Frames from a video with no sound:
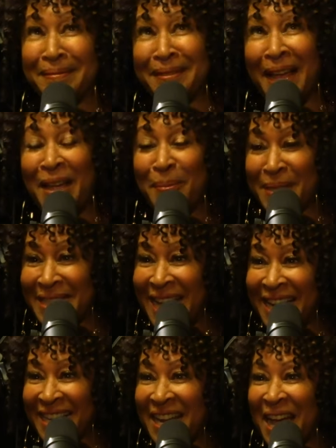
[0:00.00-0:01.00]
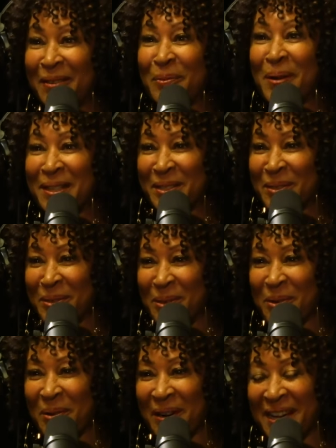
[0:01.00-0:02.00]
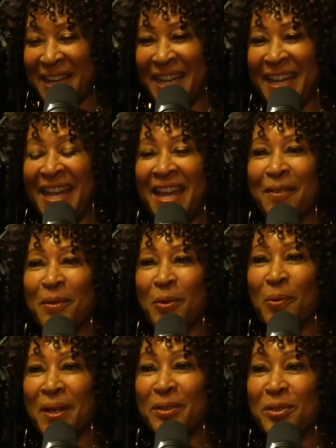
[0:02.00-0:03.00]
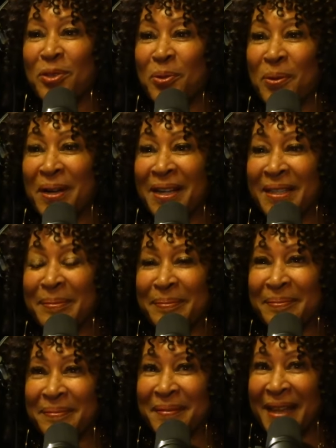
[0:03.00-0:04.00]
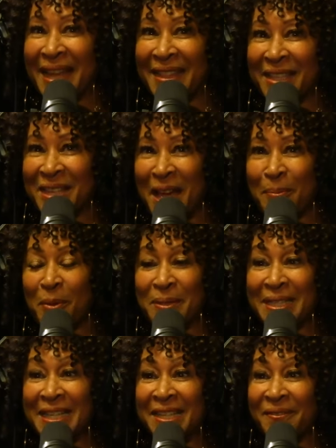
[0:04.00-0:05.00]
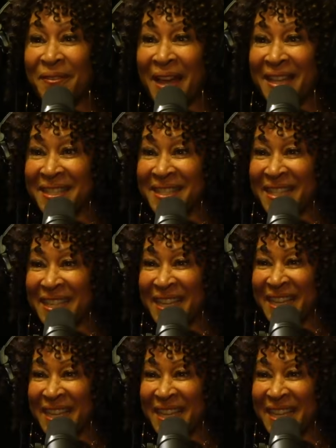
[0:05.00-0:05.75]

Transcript: Naima's dad and I went to New York, and we went to, at the time it was Dedenfass